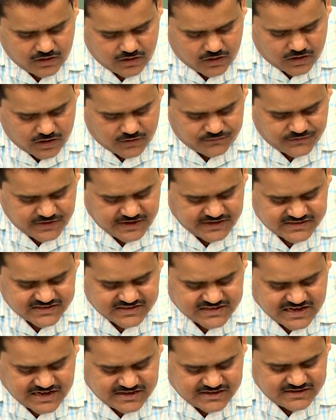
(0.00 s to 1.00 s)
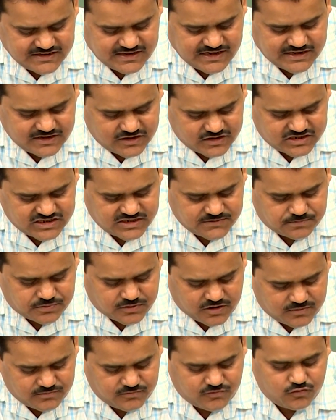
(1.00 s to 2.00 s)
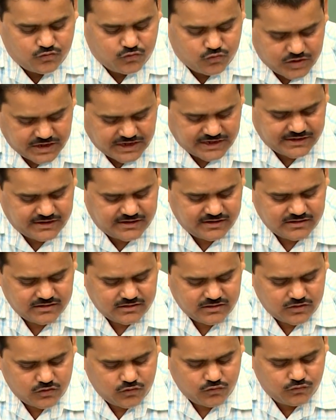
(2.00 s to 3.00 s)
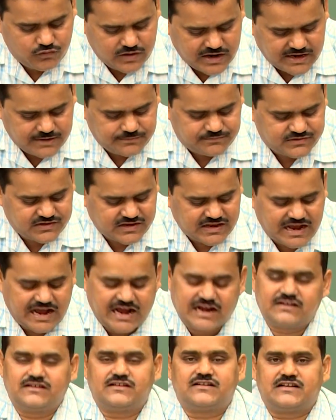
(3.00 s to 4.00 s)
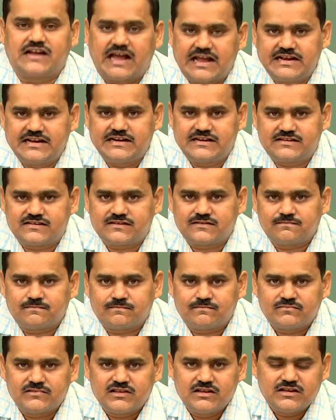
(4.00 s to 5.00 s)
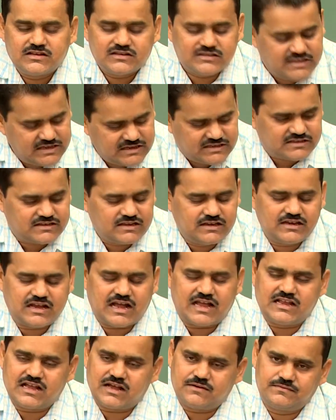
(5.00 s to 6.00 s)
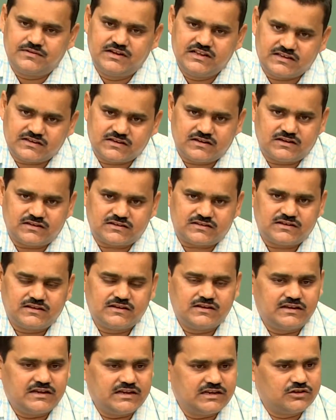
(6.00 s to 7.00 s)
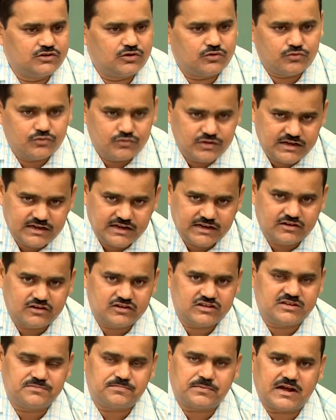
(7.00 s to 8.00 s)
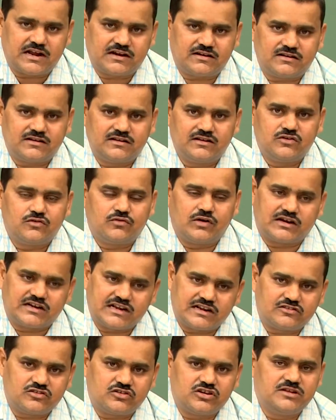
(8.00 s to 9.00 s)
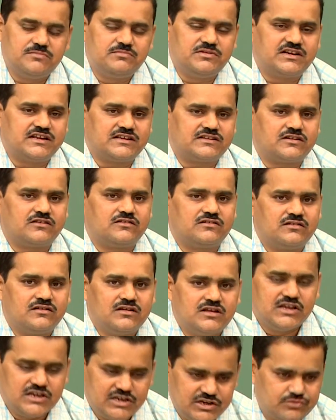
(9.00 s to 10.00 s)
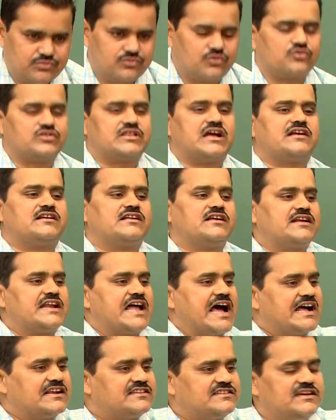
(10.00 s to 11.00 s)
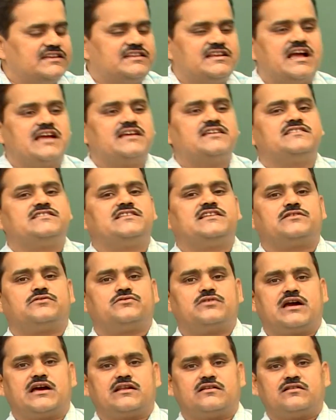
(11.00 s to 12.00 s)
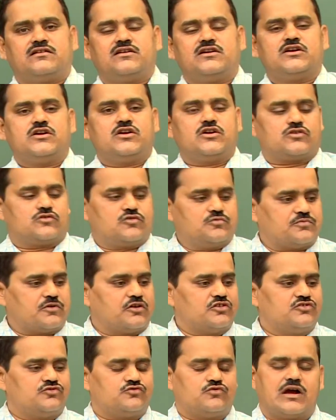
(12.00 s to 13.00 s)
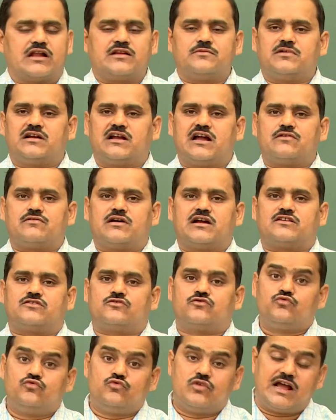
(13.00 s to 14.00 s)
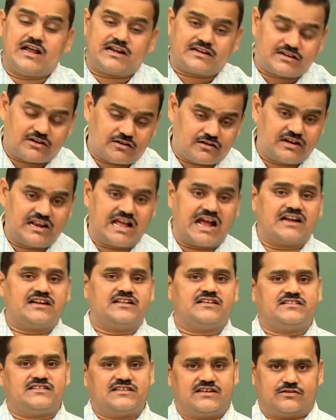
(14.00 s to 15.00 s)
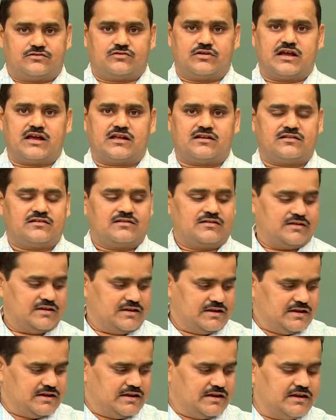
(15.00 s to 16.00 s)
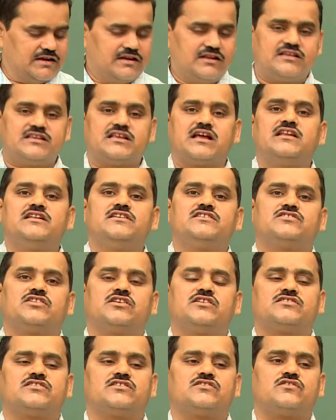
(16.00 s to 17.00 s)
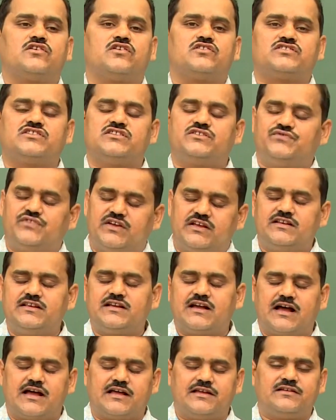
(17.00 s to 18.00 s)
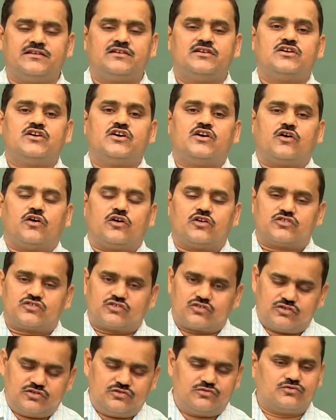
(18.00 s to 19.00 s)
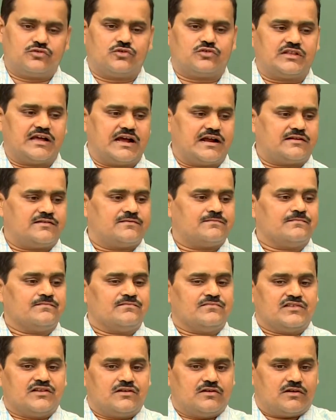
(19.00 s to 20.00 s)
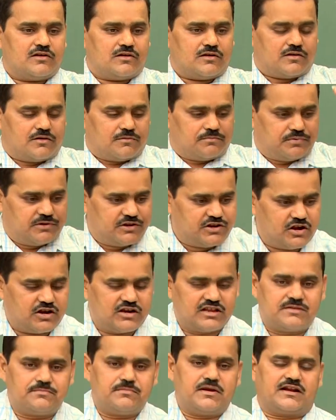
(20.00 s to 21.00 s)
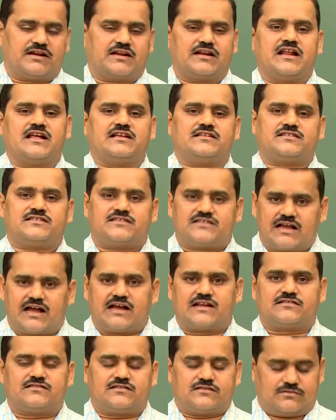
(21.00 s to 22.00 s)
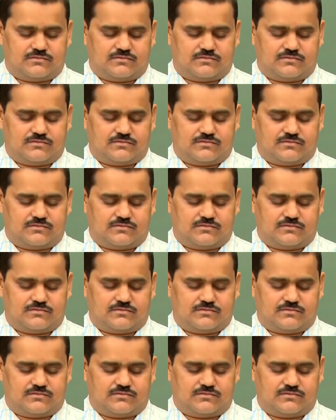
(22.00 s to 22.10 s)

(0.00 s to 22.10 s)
of extracting energy from wind, waves and tides? This thing I have discussed in the wind energy part. What are the limitations? You know that a large area is required to produce 1 megawatt, 2 hectare land is required. Initial installation cost is very high. Also you know that periodic maintenance charge,